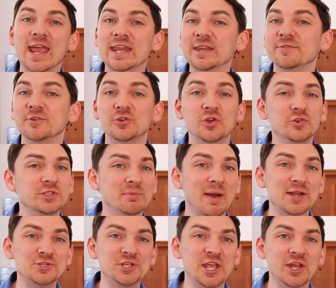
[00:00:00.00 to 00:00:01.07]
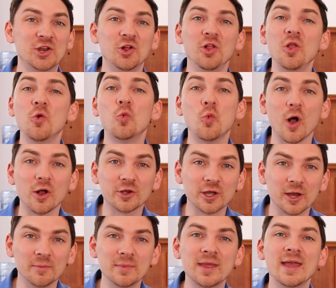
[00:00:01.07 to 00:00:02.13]
And if you're new to my channel,
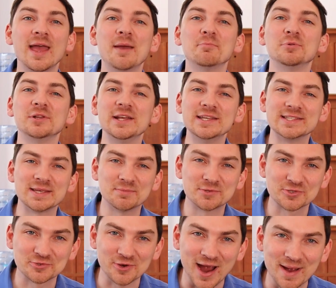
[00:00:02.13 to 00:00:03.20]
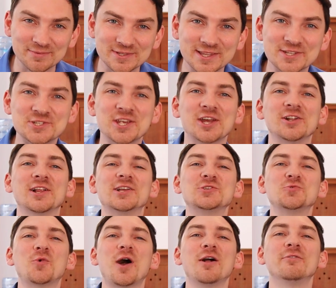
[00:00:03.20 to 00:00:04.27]
welcome. Please subscribe to the channel
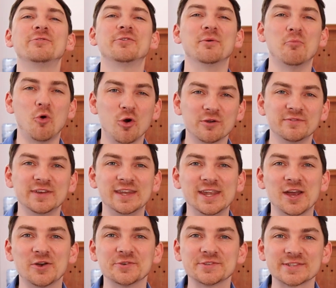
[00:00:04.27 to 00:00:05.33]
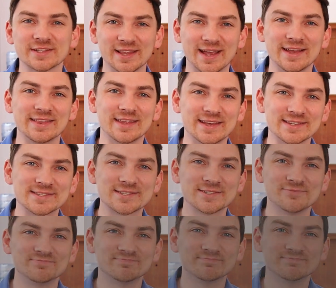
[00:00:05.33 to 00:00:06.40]
as well for more videos like
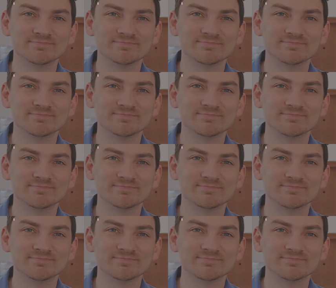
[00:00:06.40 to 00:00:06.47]
this.